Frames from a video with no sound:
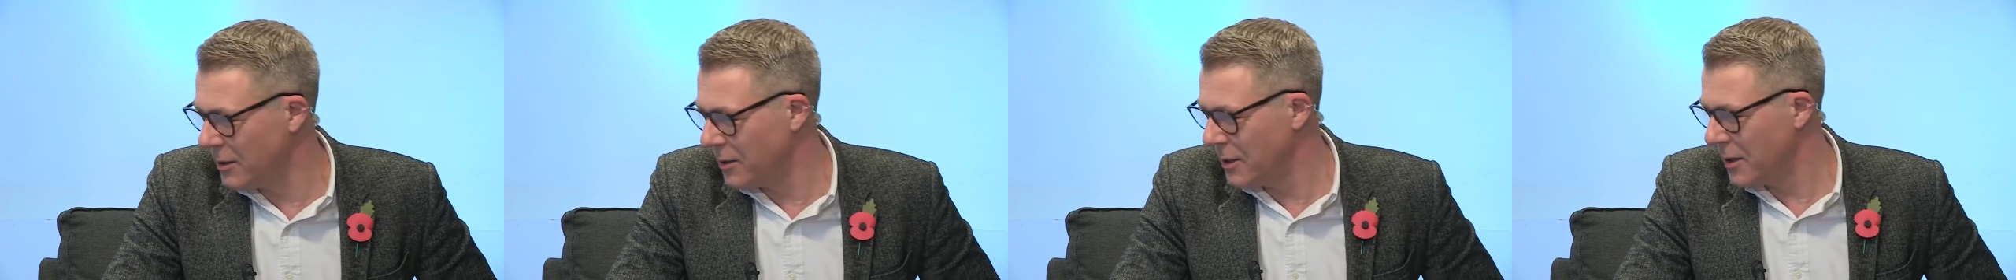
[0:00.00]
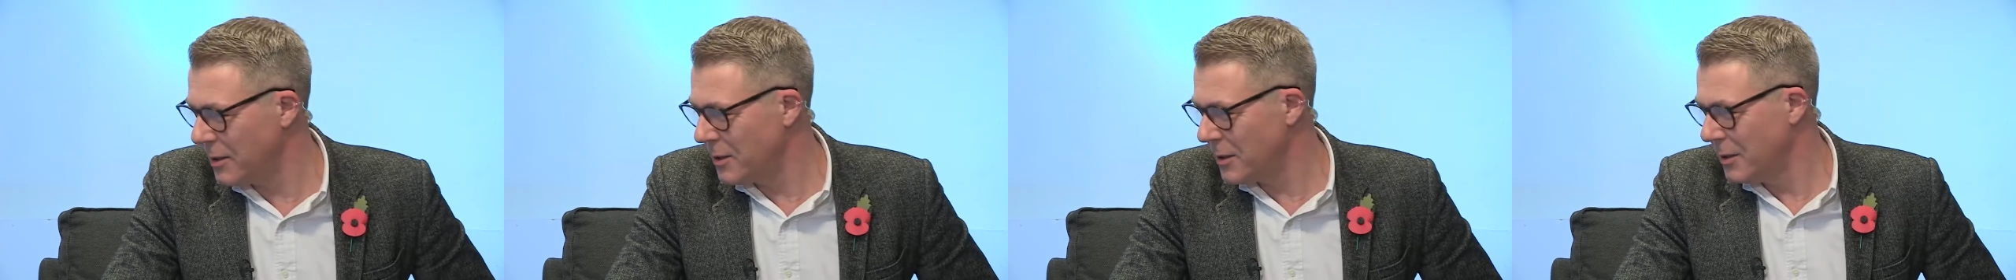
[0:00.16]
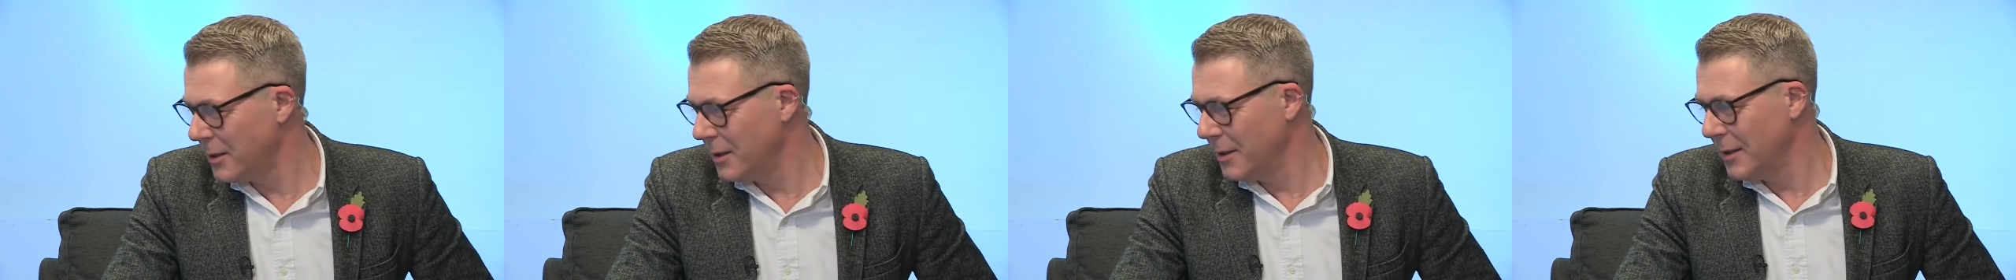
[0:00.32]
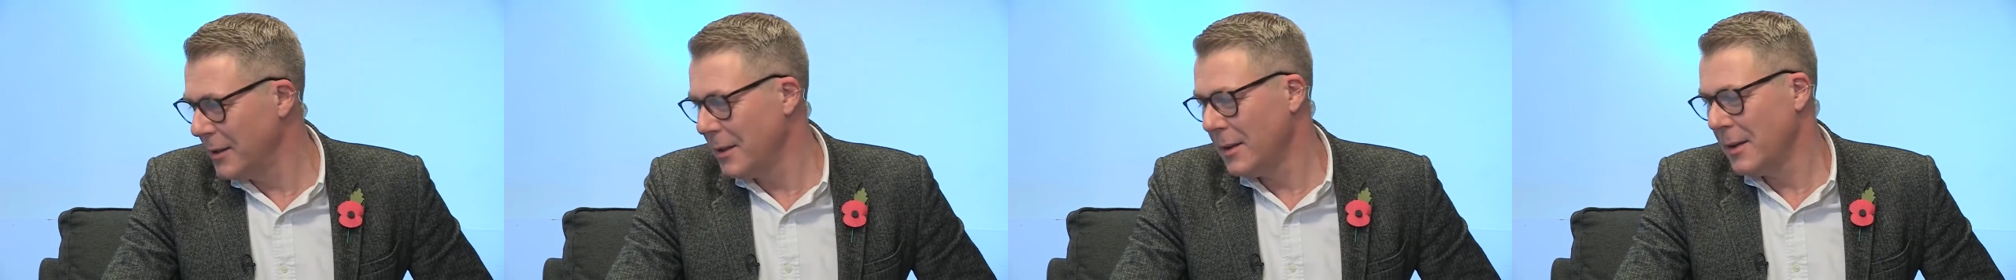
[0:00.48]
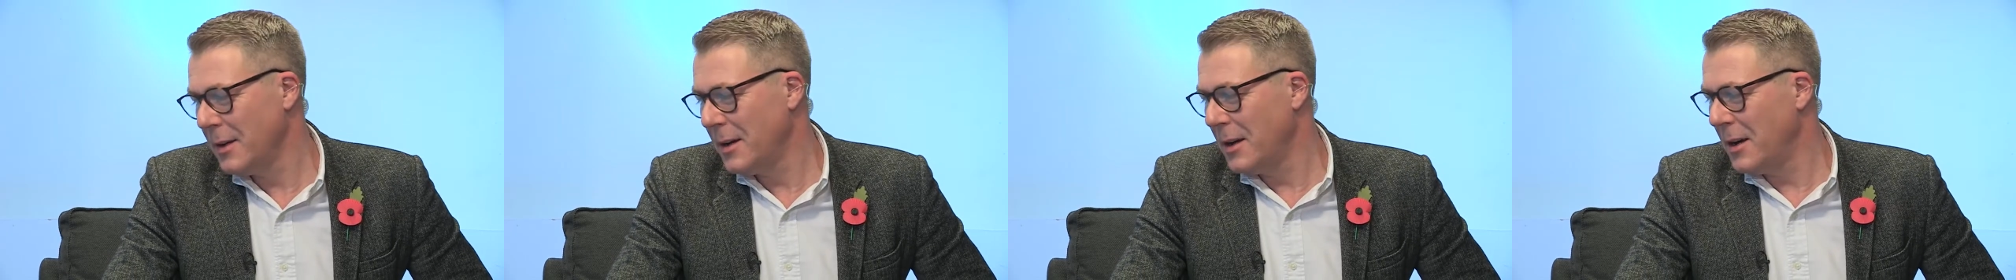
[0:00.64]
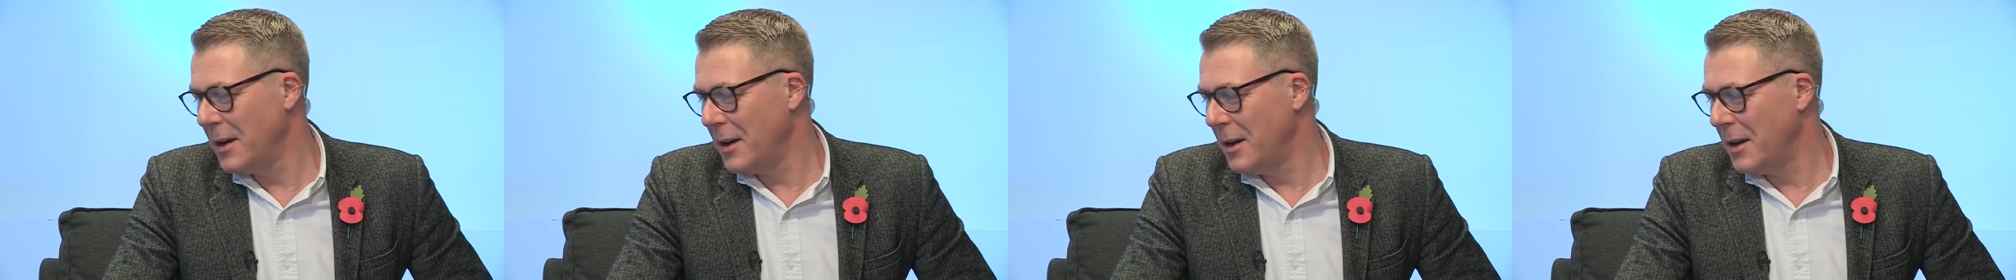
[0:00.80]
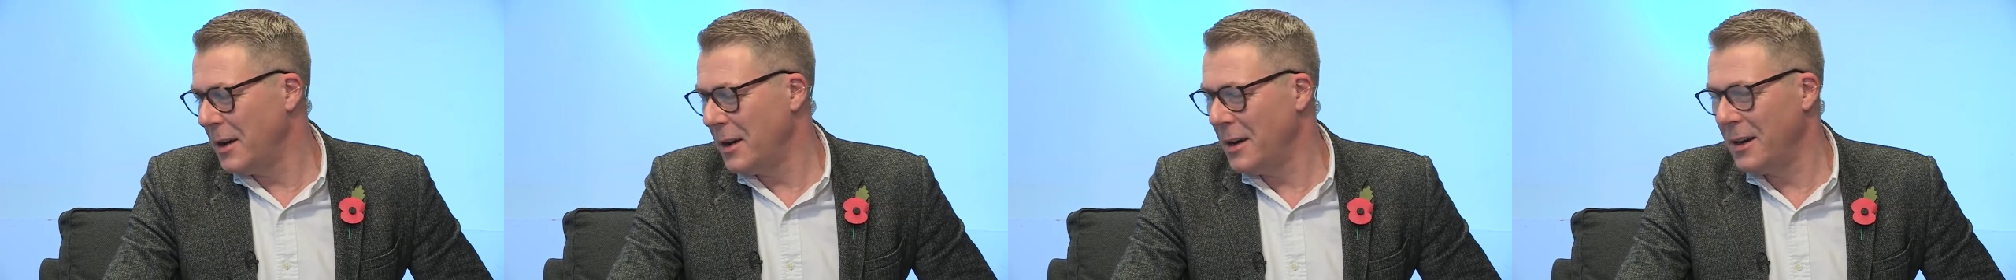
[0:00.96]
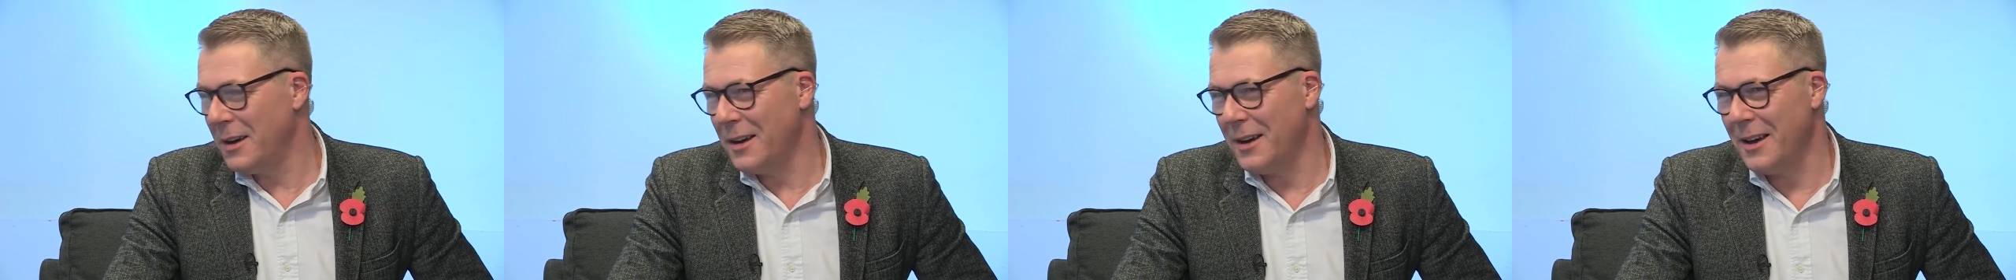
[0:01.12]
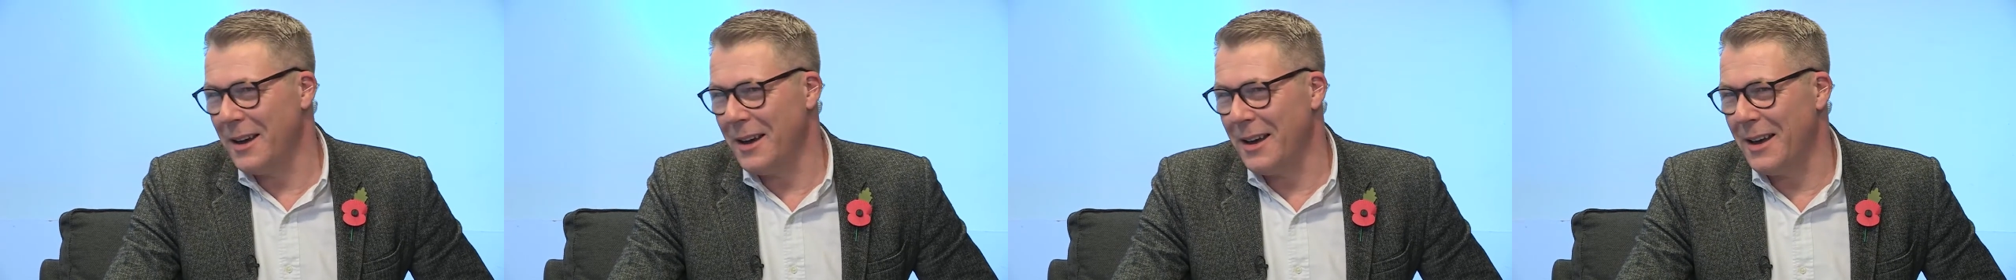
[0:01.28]
stickers. I'll
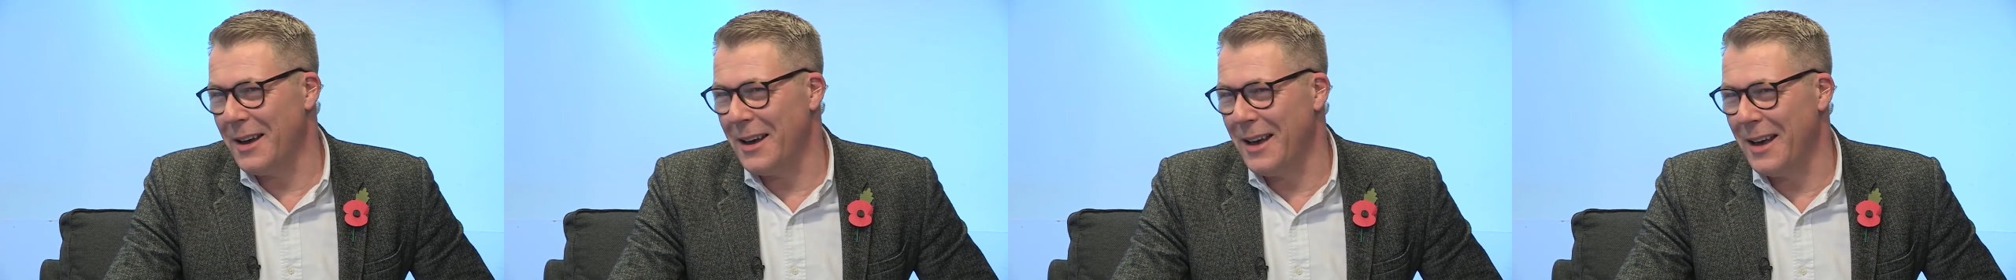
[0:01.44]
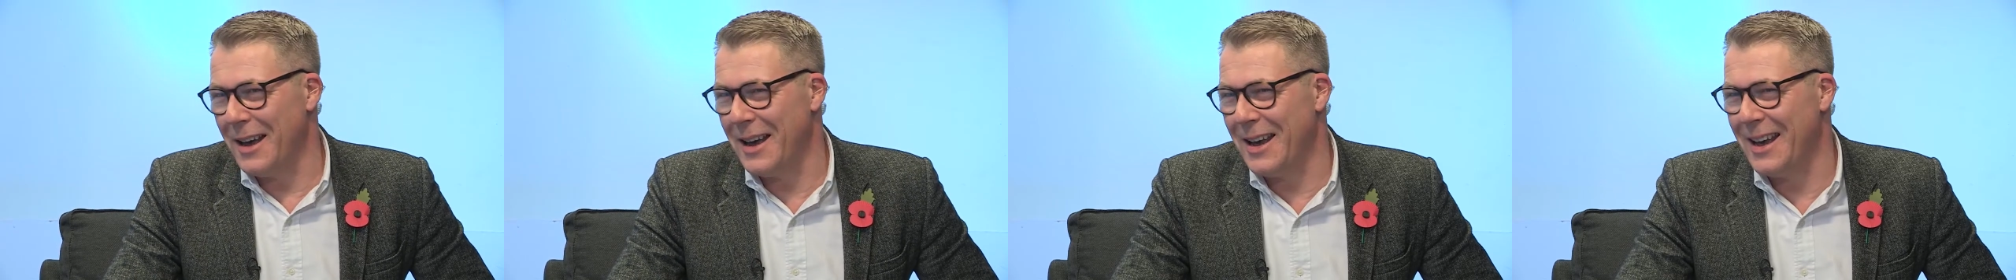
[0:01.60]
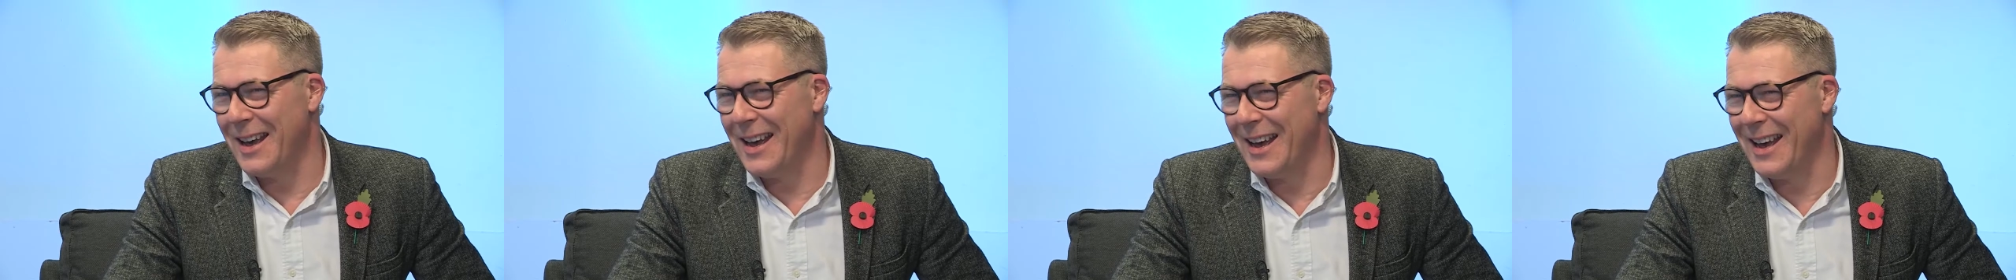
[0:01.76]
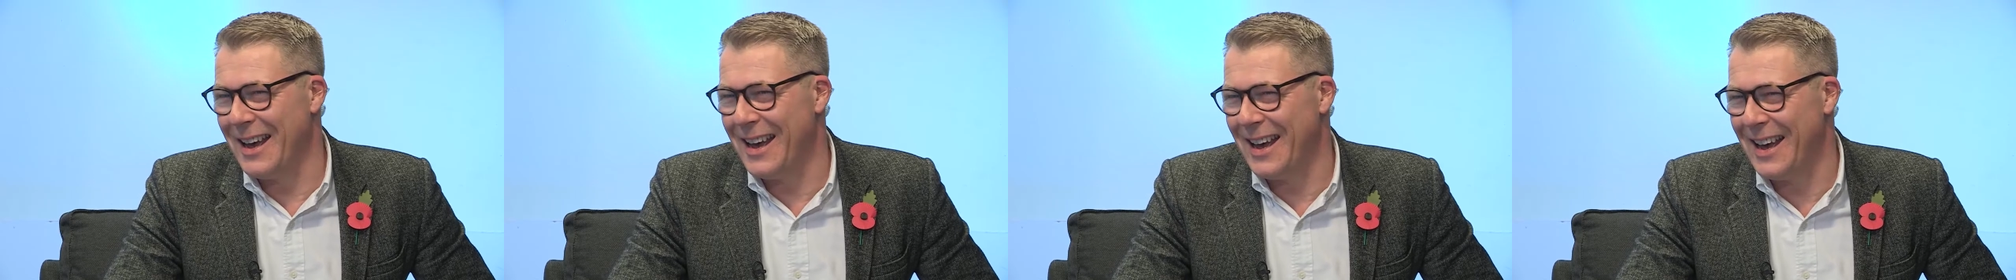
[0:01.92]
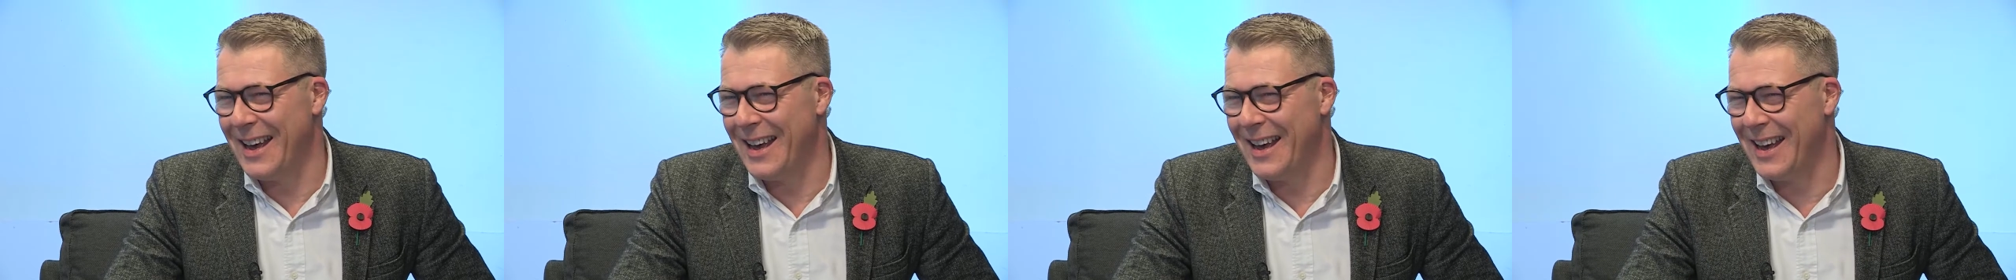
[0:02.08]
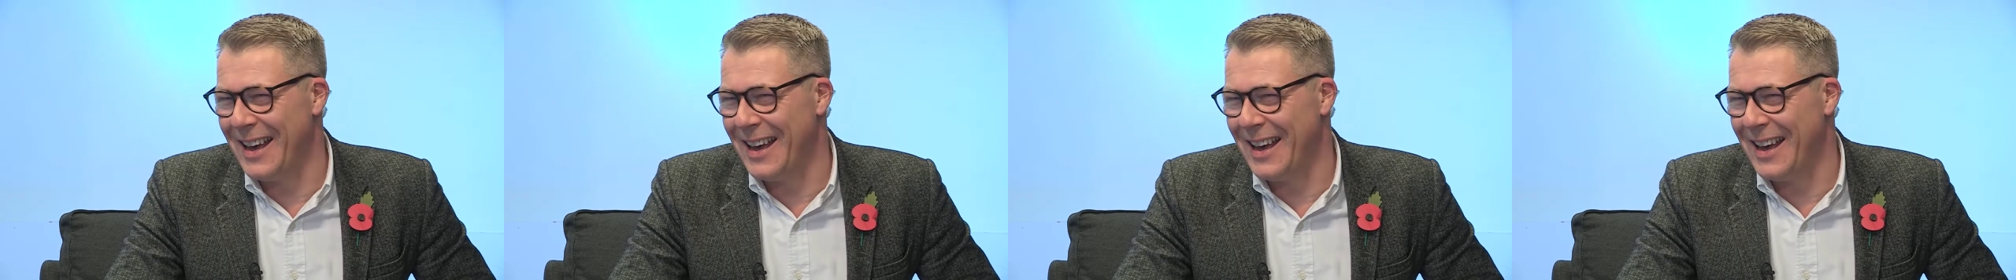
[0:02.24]
tell the AA shop